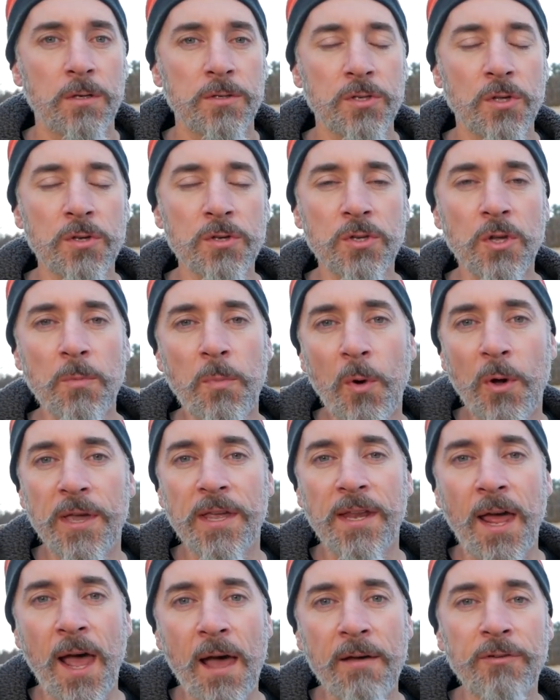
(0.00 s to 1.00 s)
So there's no
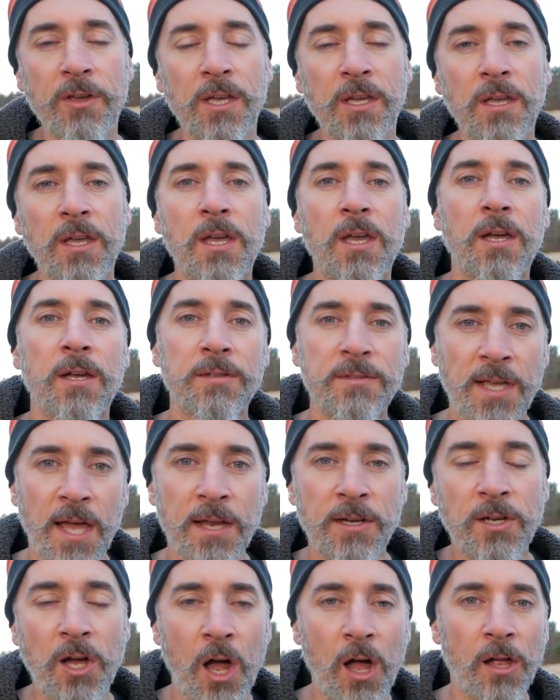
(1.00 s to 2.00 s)
point in having
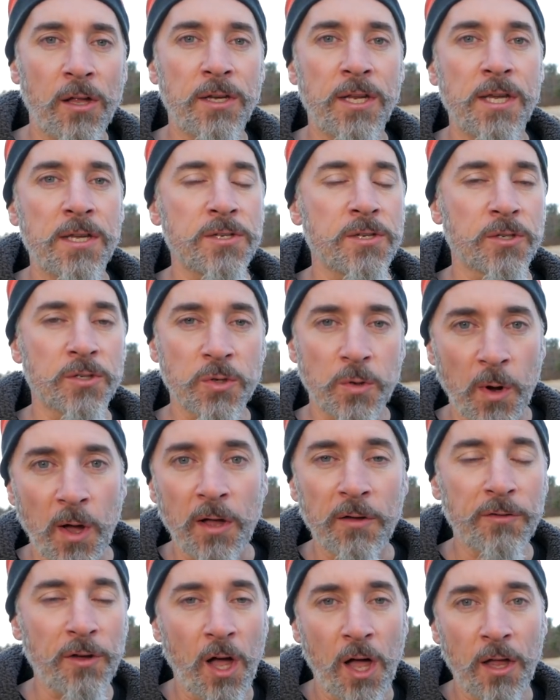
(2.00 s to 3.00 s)
10 colonies or
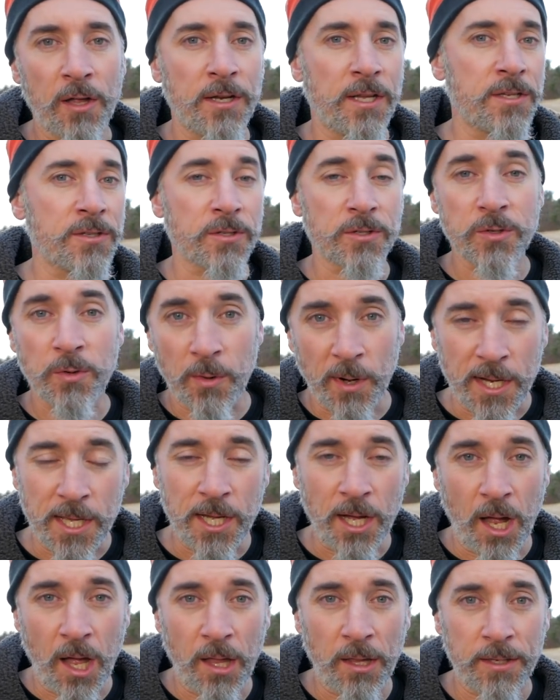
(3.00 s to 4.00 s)
12 colonies or 20
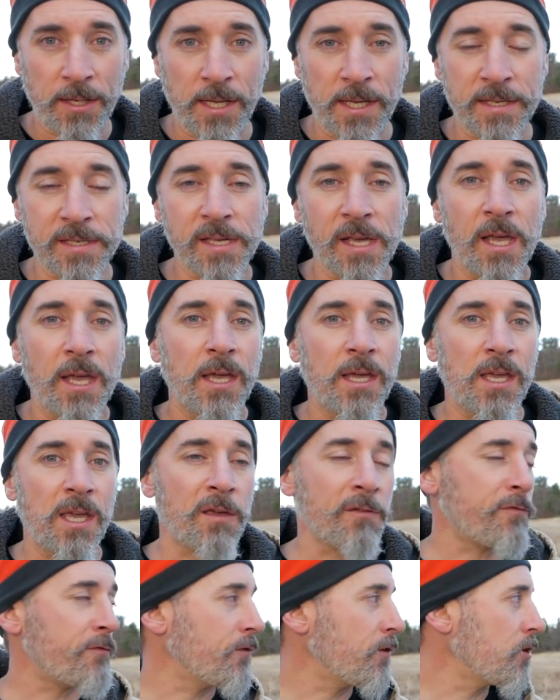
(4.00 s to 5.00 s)
colonies
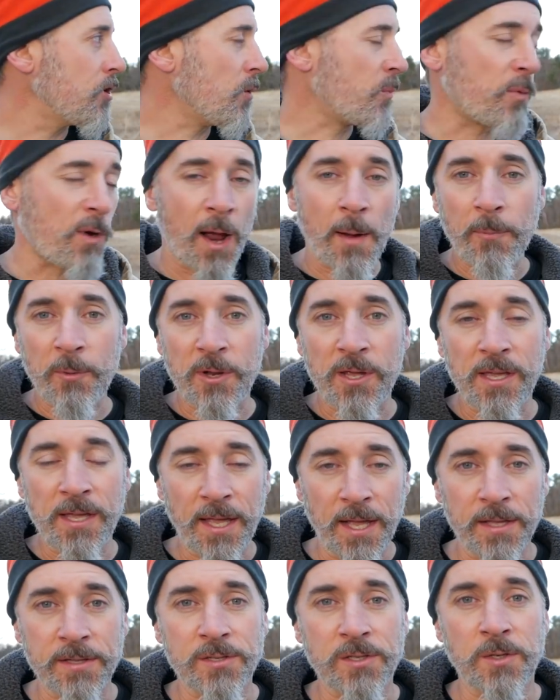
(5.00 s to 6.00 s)
if your property
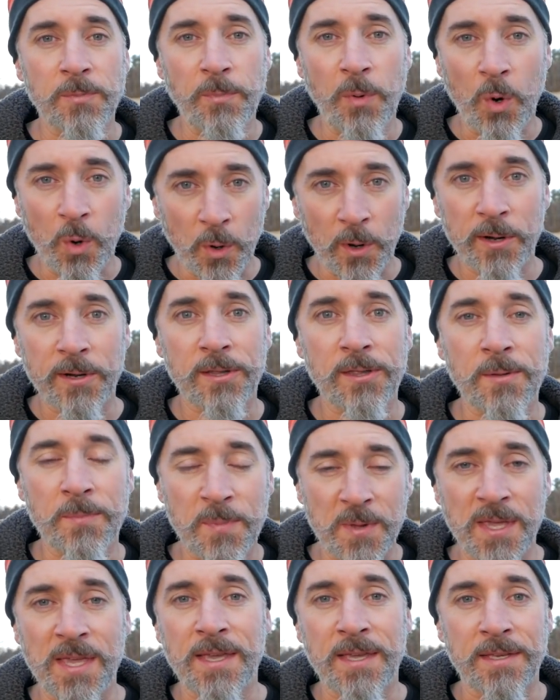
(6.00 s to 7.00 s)
can't support the
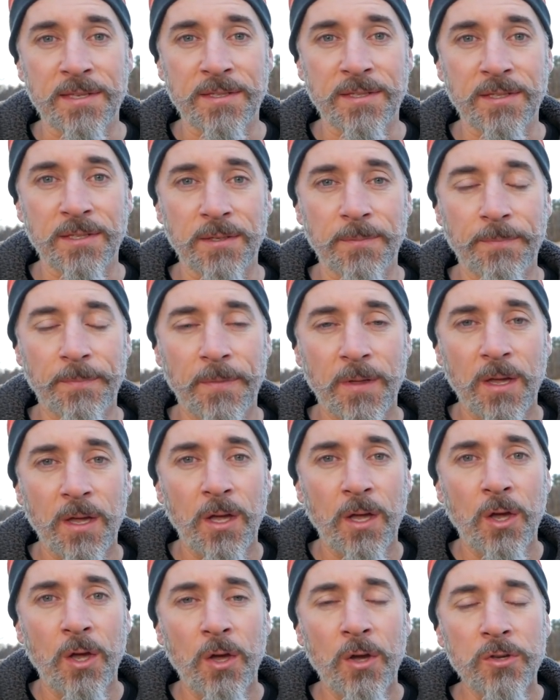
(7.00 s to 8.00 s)
bees.
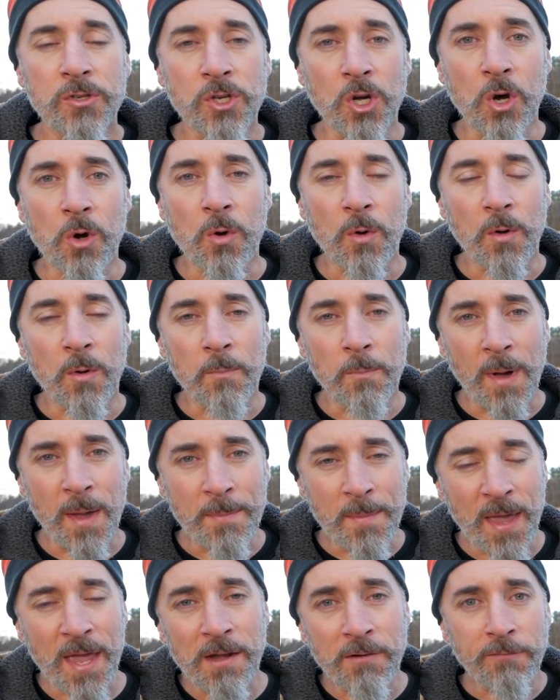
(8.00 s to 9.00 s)
So, my
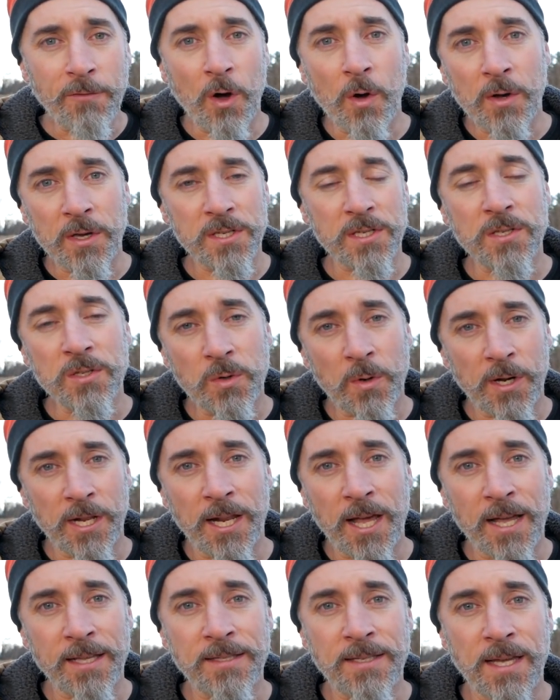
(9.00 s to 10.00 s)
main focus in
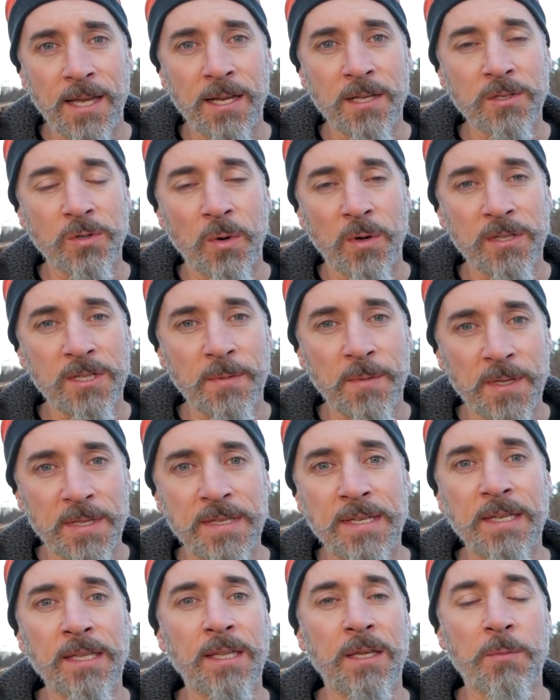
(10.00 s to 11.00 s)
2019 is going to be
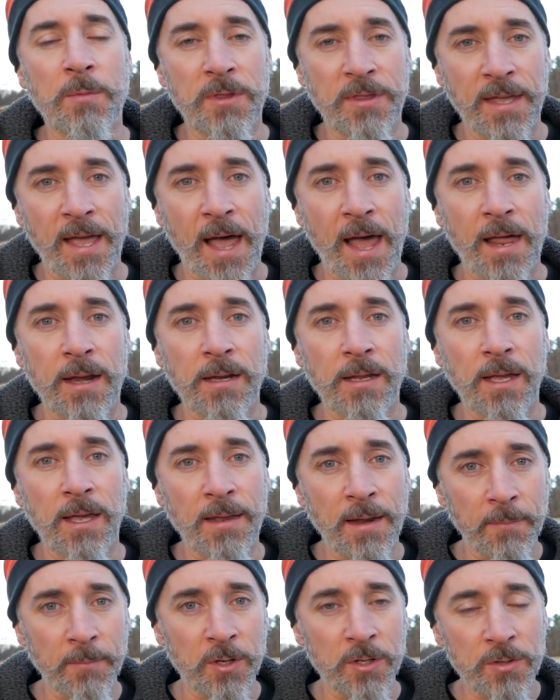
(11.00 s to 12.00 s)
dealing with that,
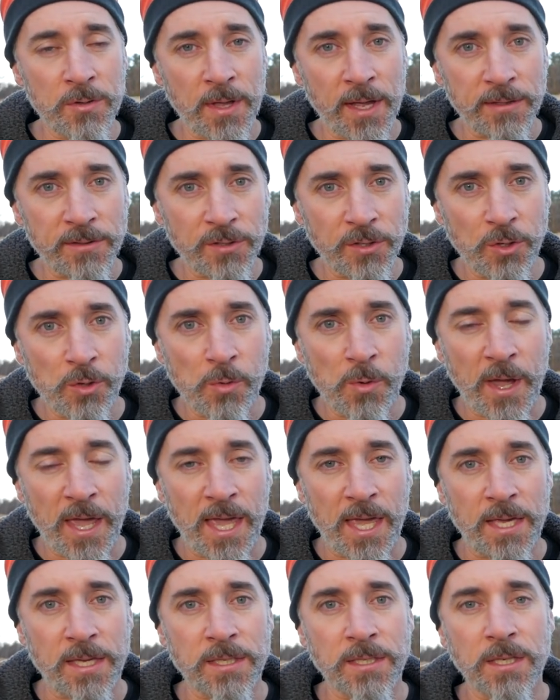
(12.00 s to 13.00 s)
and I'm going to do that two
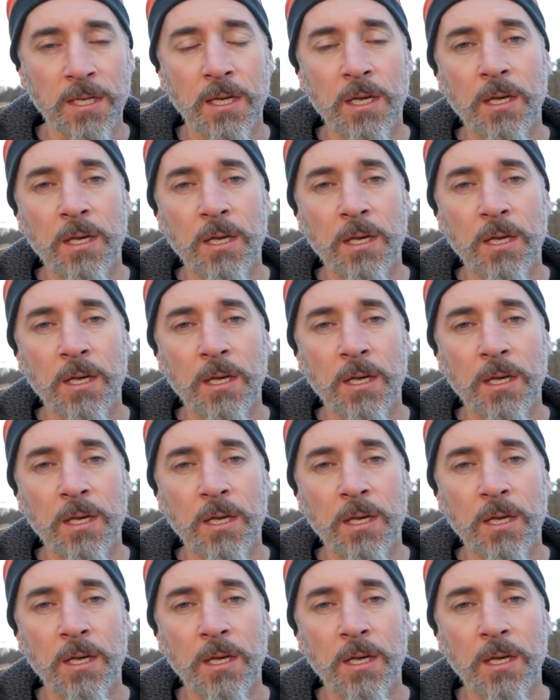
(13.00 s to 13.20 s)
ways.